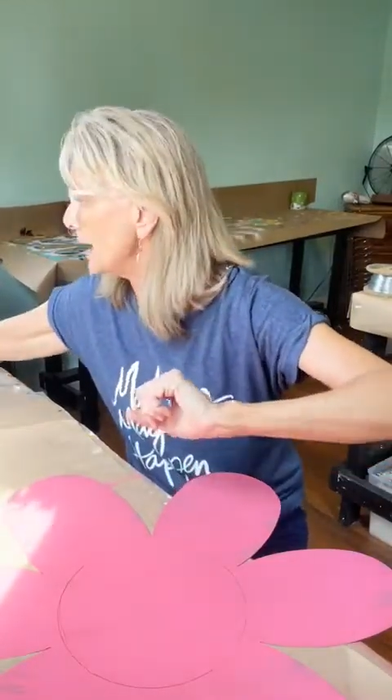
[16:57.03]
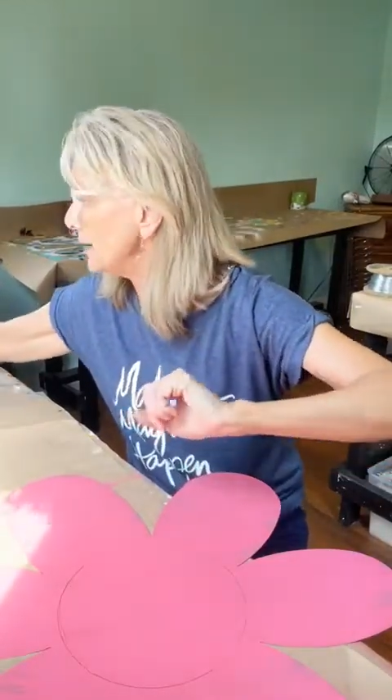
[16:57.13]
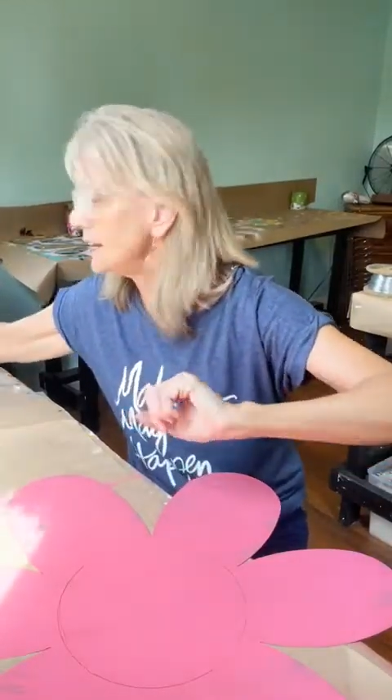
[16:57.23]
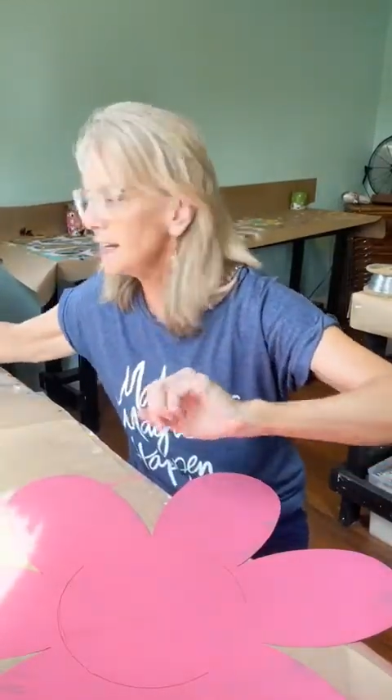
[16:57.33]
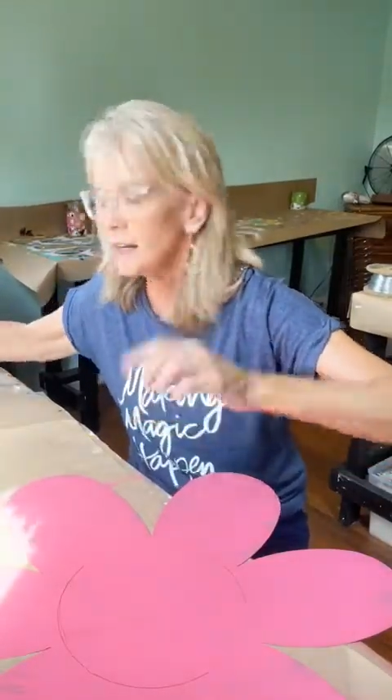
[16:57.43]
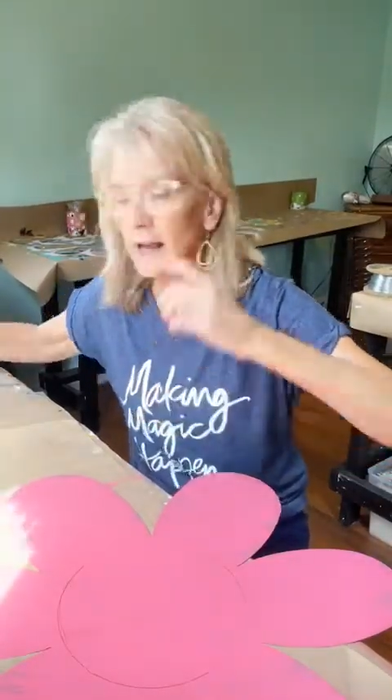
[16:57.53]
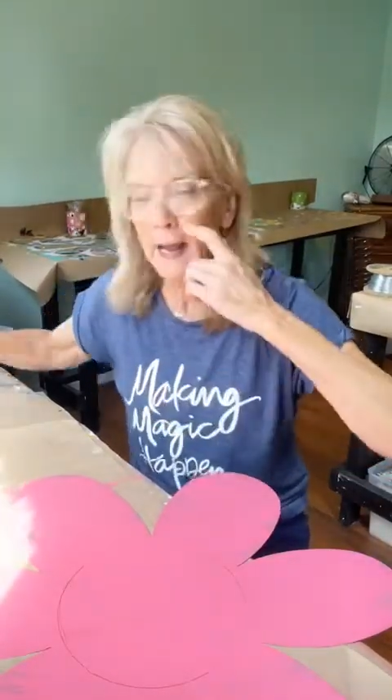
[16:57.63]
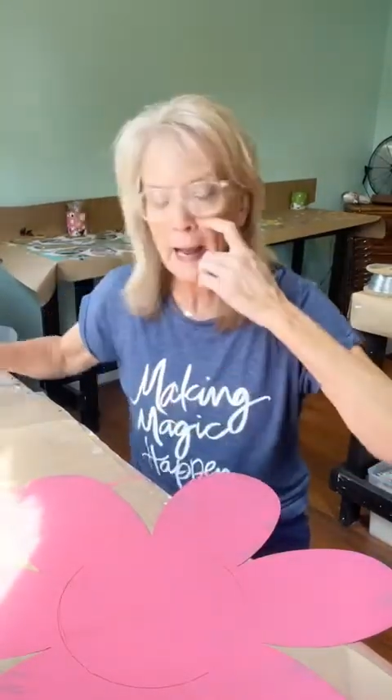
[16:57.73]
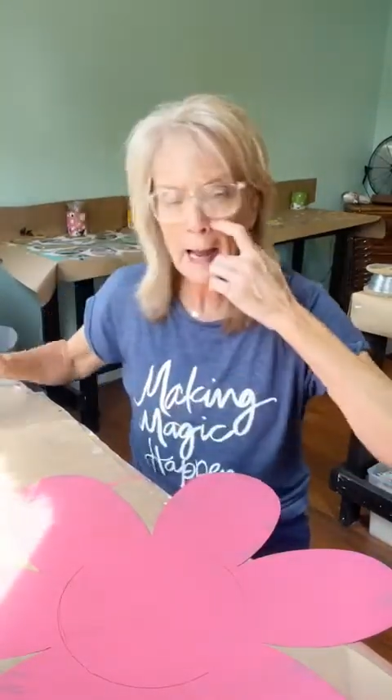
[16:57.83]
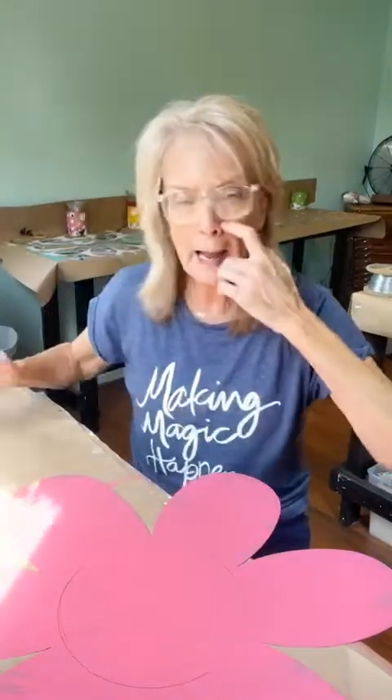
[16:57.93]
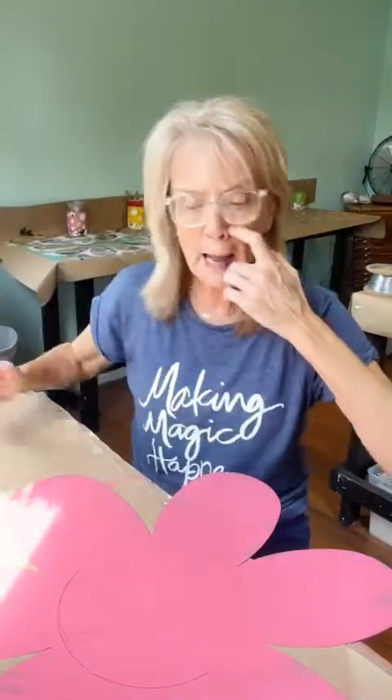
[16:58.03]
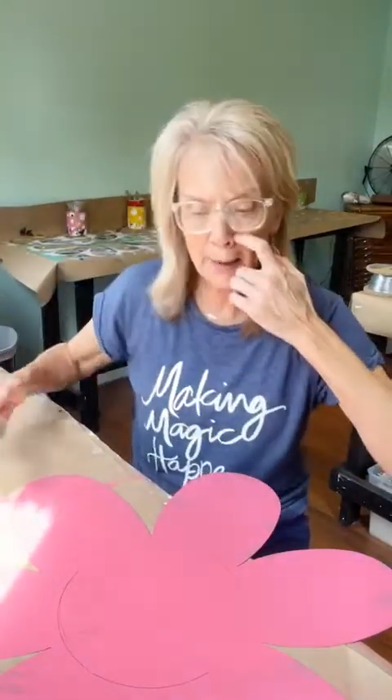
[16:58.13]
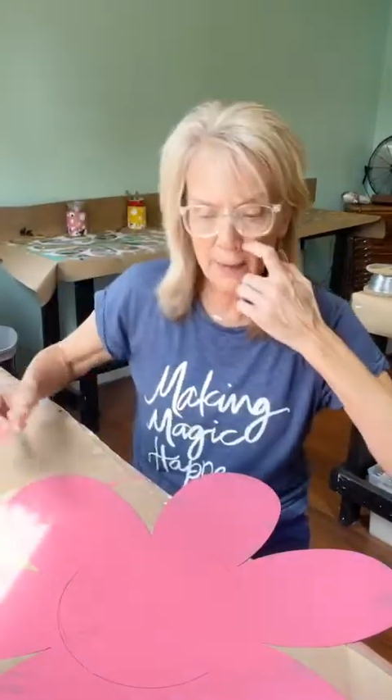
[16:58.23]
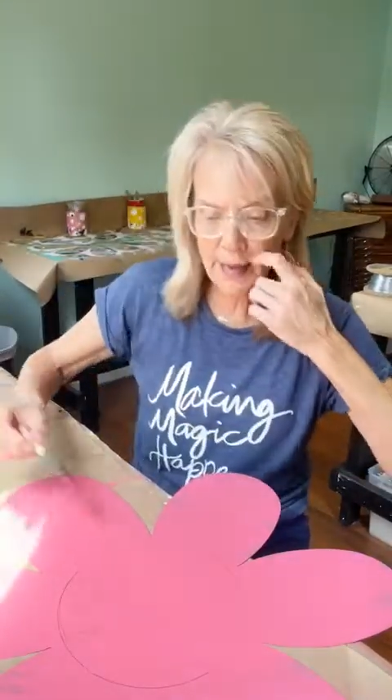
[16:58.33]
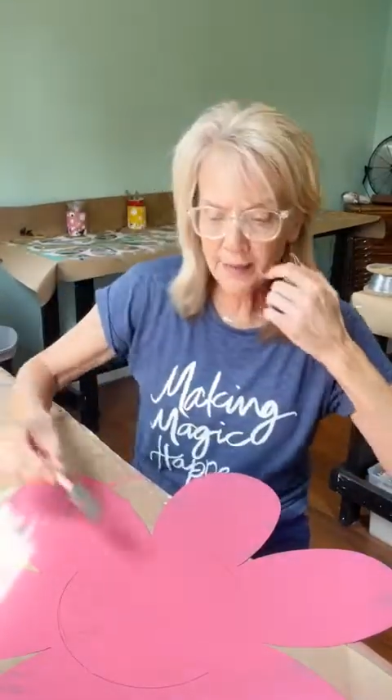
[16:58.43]
out of it,
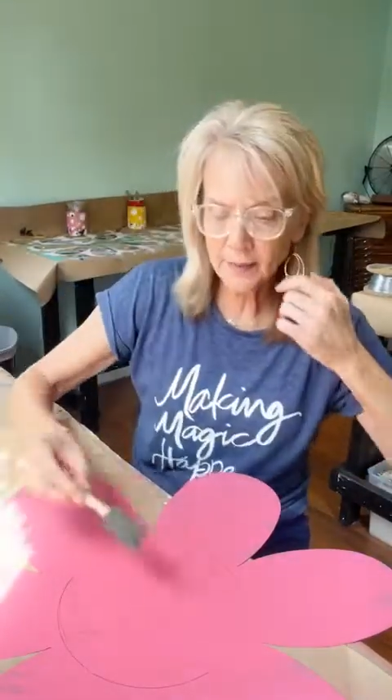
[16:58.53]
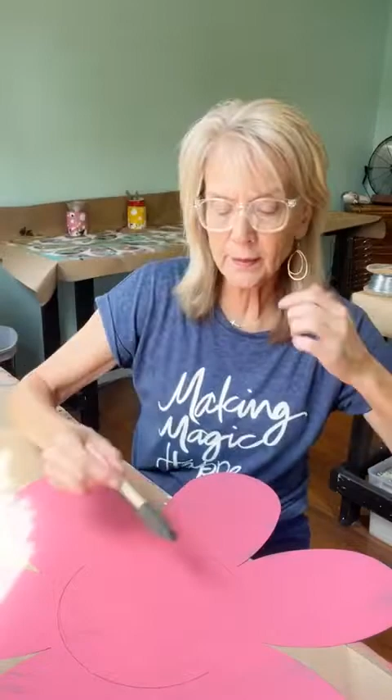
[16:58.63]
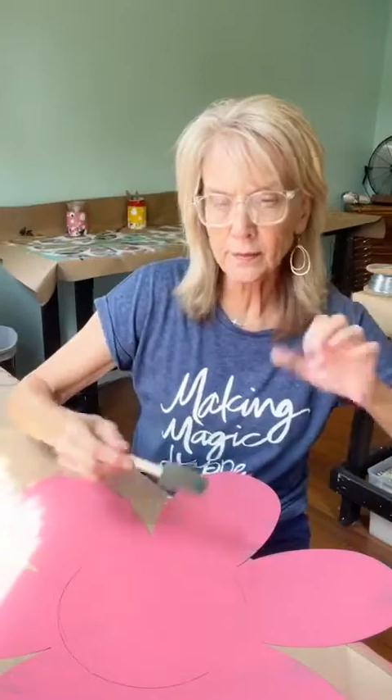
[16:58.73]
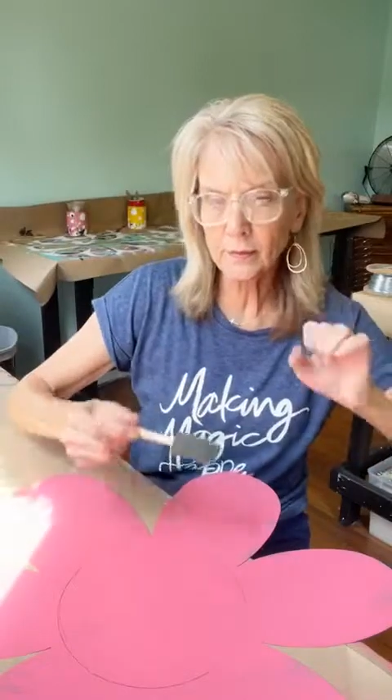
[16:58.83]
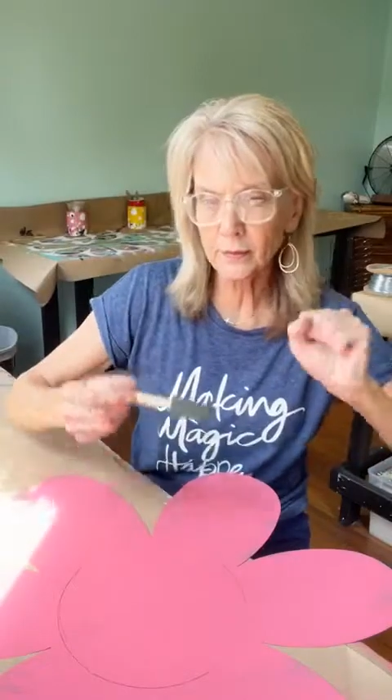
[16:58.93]
and